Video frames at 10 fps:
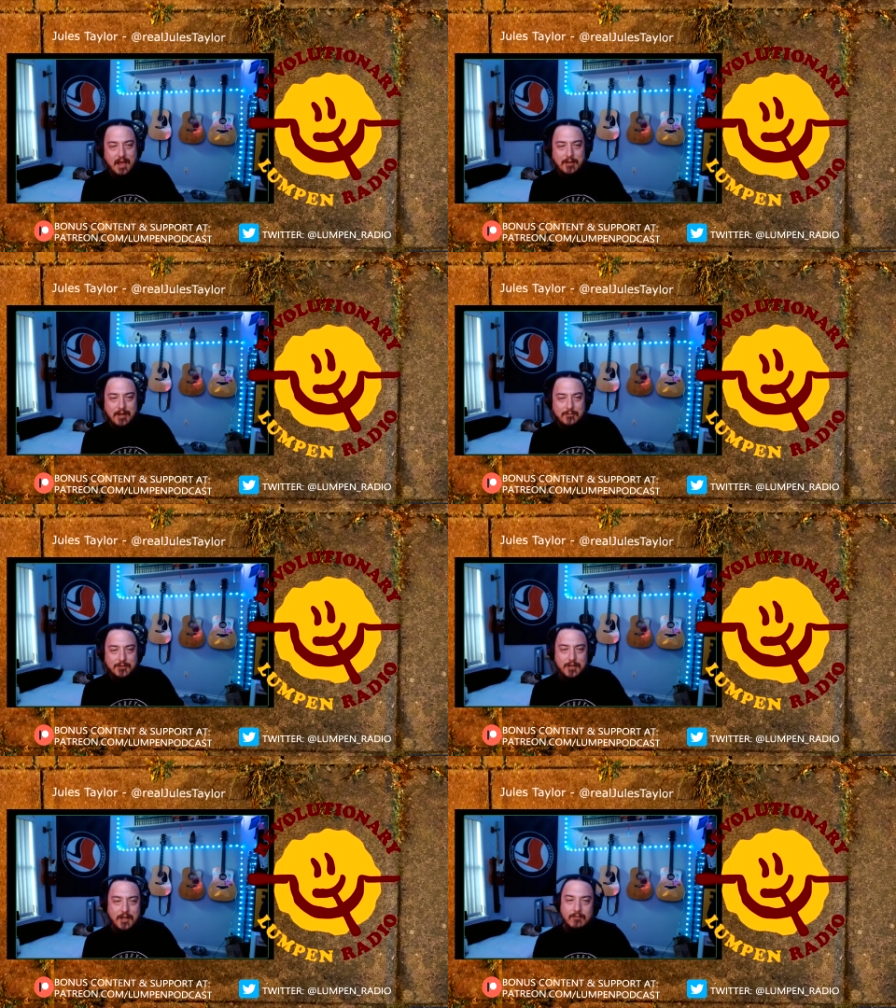I mean, I'm
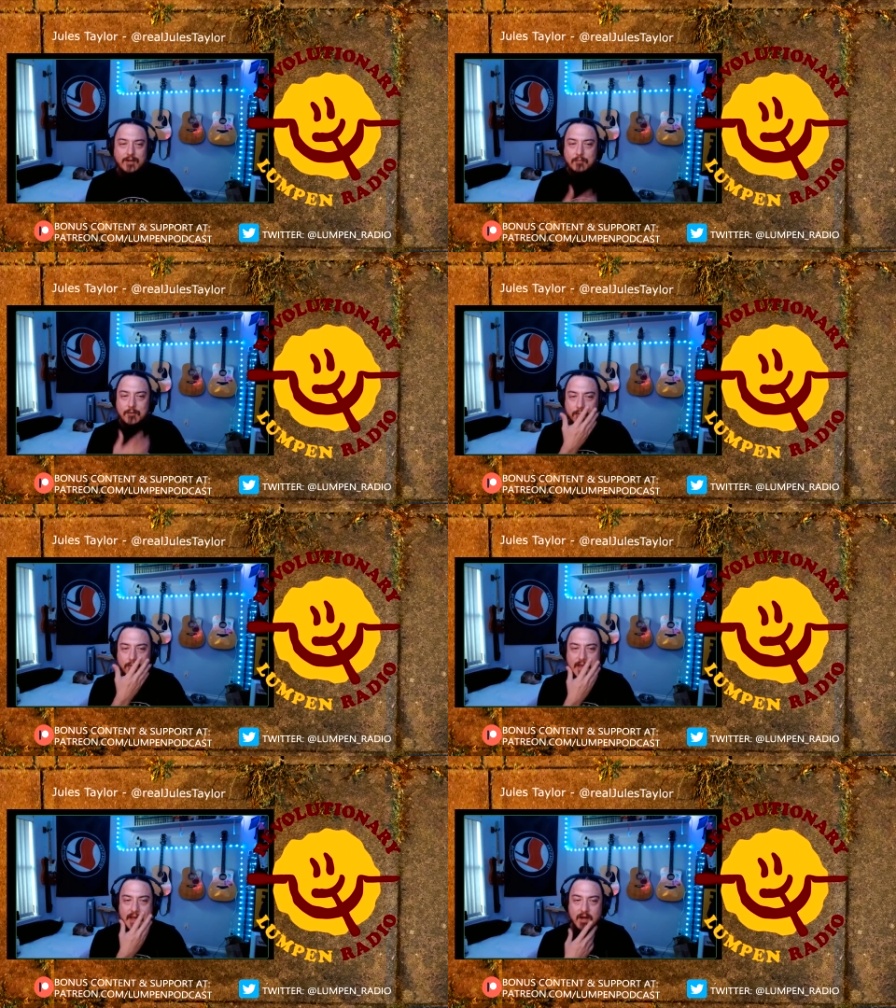sure y'all have kept up
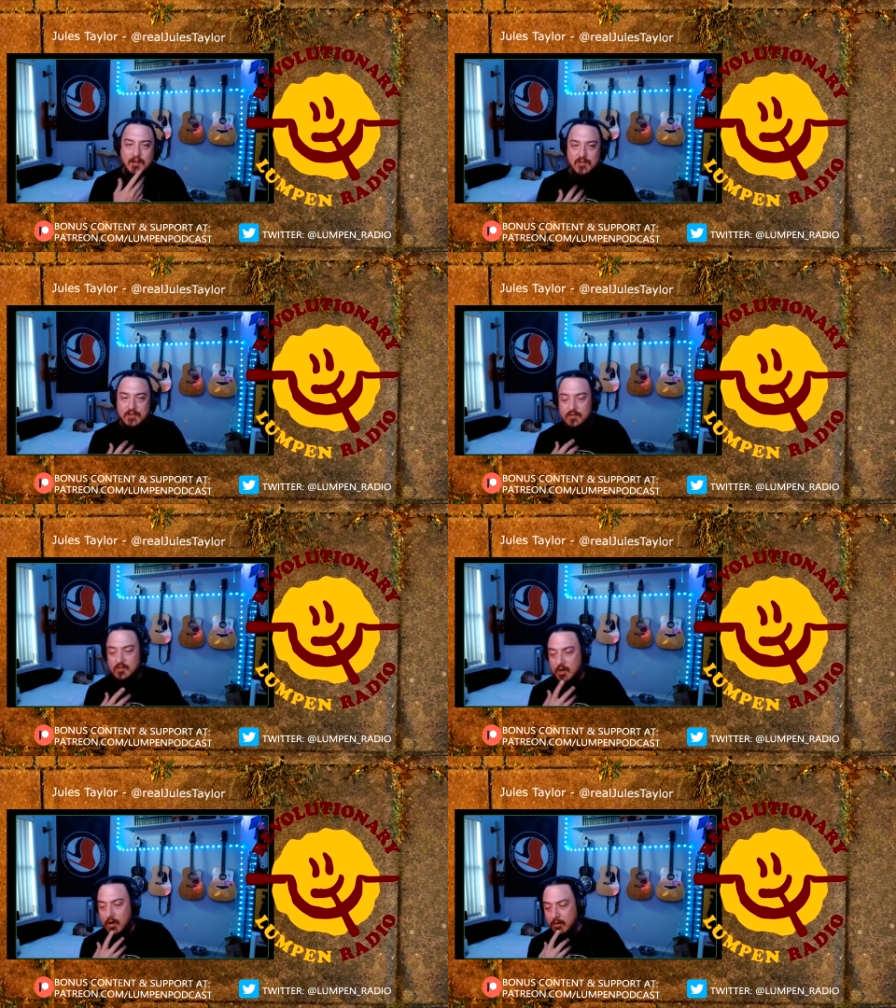with that nonsense that's
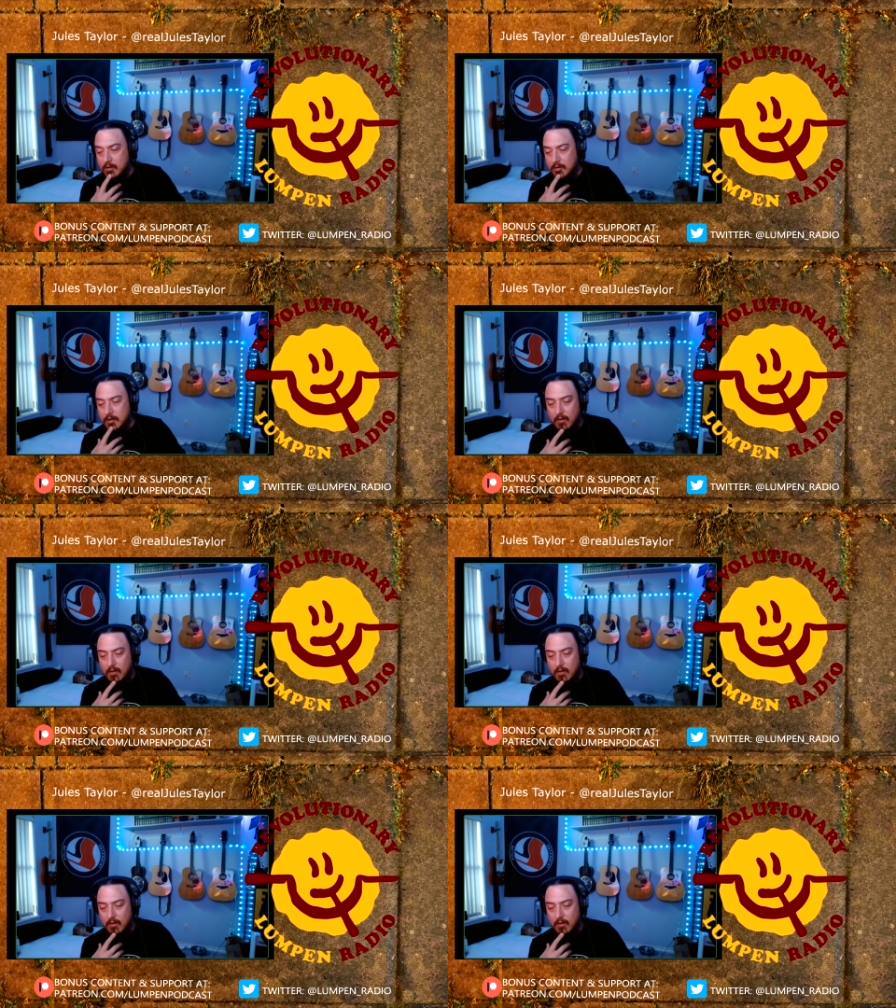gone on.